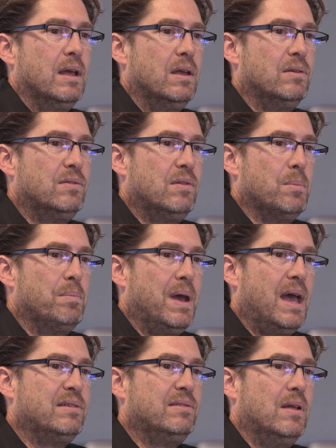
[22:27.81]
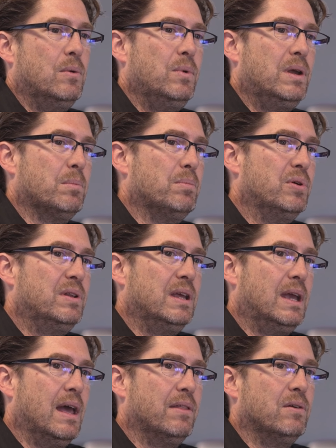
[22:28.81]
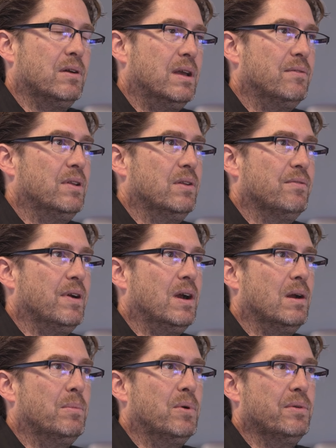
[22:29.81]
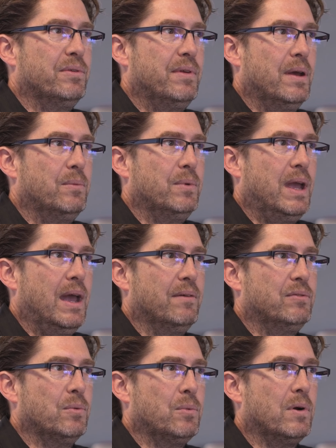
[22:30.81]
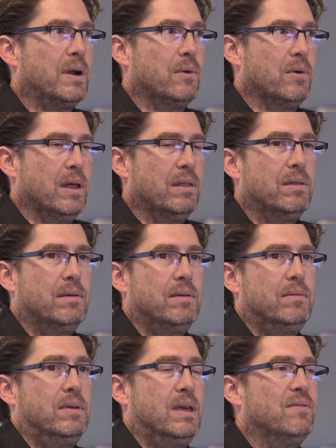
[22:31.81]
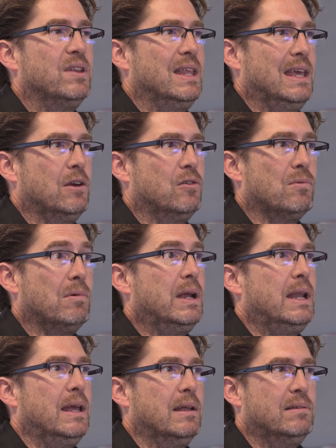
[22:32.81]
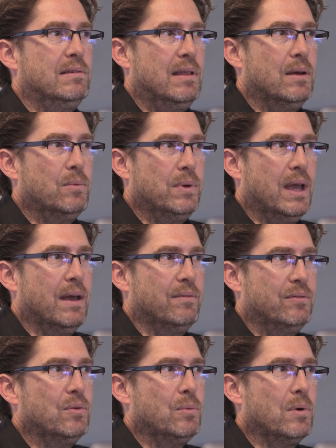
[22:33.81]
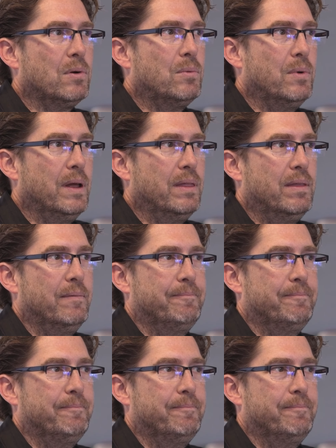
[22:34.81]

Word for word: is the best that we can put together given the variables that we have to work with given the ingredients that we have to work with